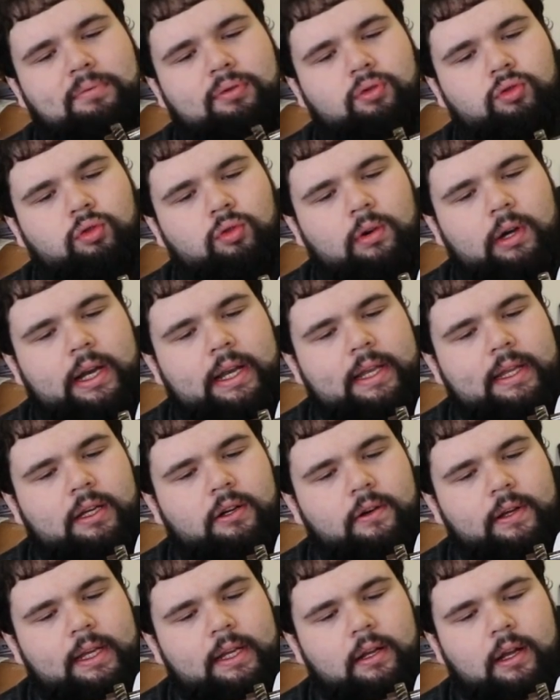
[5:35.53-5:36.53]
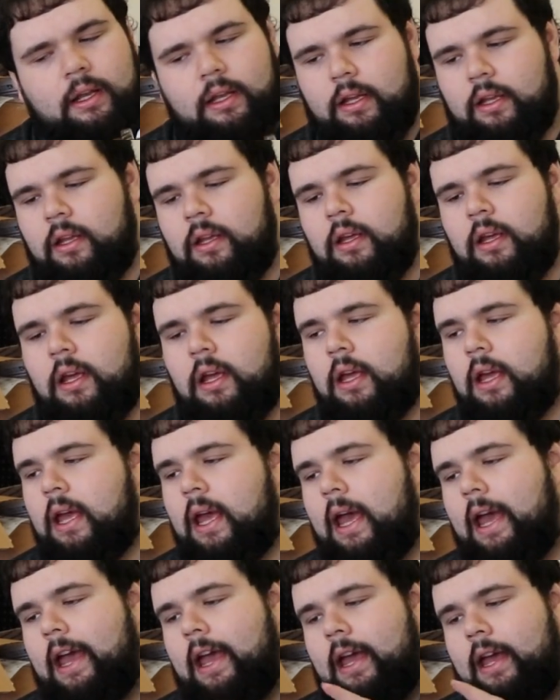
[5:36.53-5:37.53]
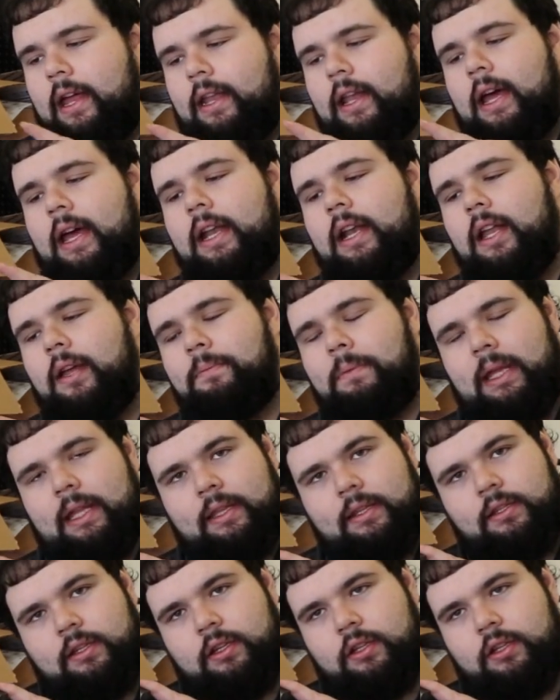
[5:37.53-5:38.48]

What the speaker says: pretty clean on it. And I ended up getting this